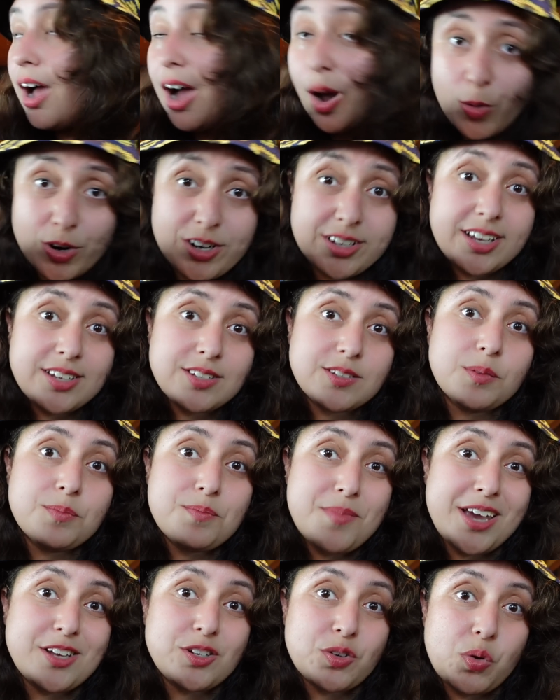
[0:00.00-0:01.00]
I want to get some
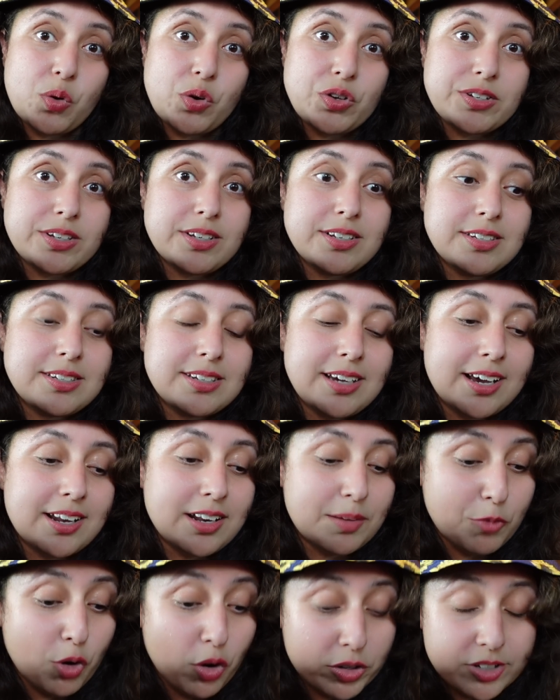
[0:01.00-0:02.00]
main courses, and
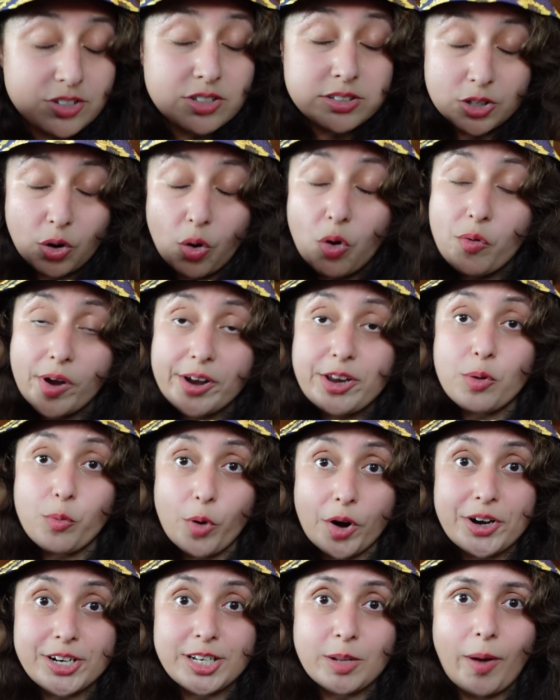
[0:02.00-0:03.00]
I'm honestly already
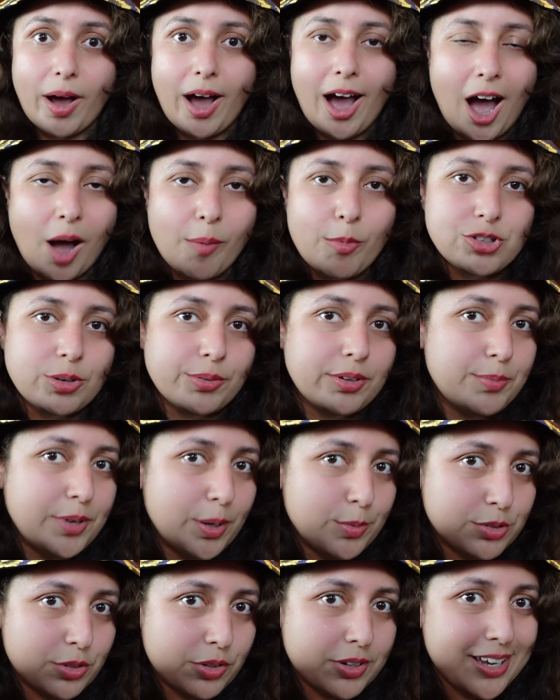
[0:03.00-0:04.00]
worried about how much I'm going to be
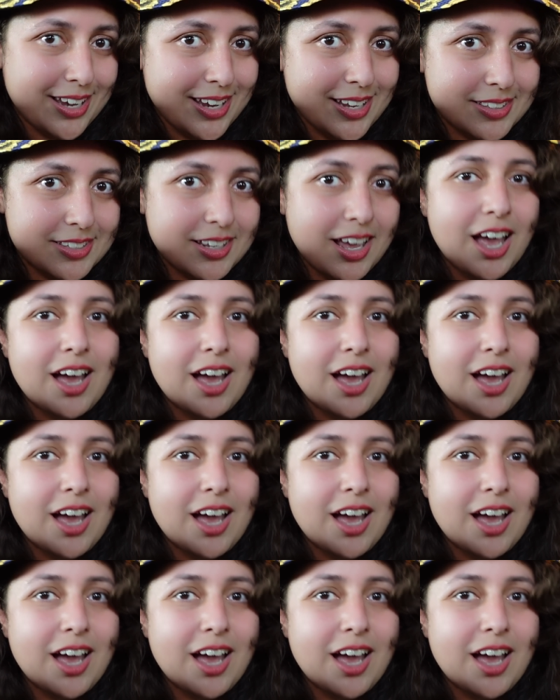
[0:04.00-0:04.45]
able to eat.